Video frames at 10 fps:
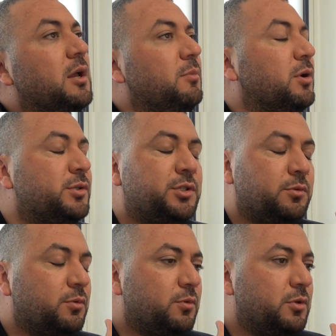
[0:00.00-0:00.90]
because
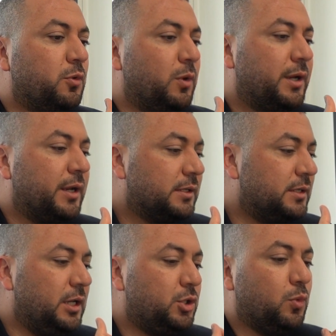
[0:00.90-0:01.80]
you will not
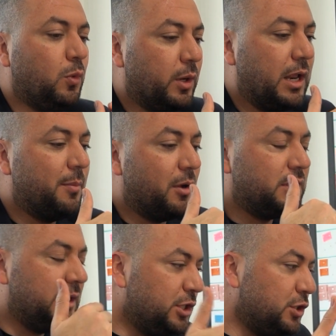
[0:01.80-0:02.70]
need to worry about
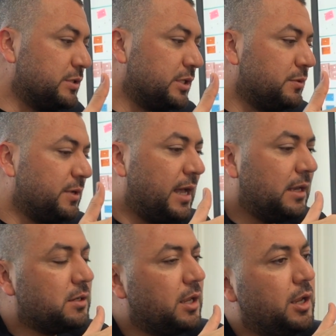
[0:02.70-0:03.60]
each user you add.